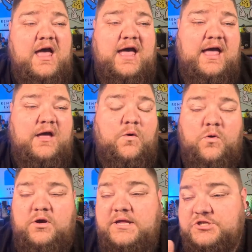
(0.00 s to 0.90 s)
Uh,
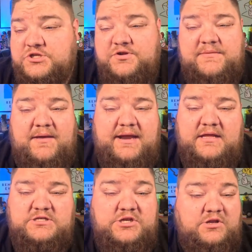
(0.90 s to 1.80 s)
or interest rate
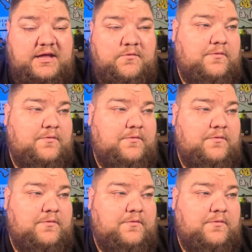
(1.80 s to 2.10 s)
buydowns, and you're like,